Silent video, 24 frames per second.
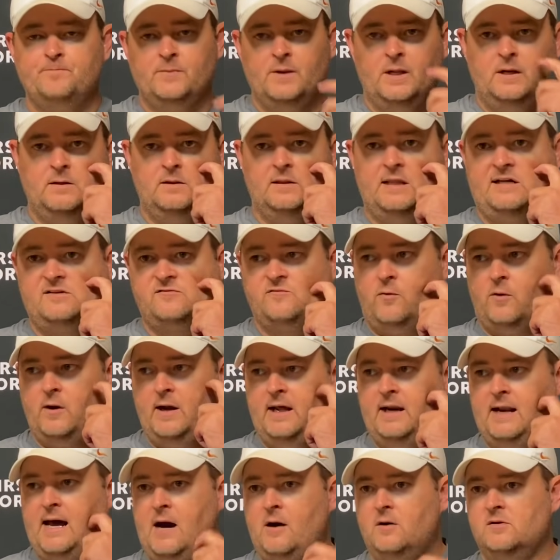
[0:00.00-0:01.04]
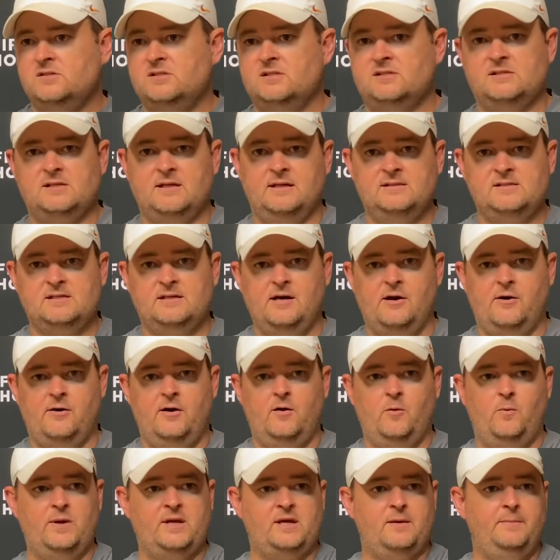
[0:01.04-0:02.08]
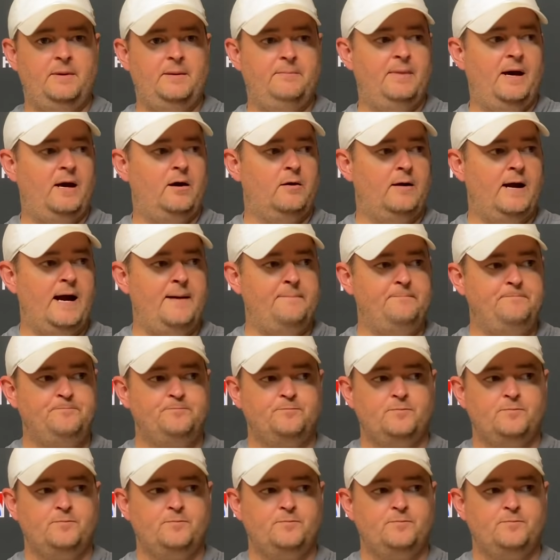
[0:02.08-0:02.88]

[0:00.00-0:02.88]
The last 48 hours is an area we can be better at.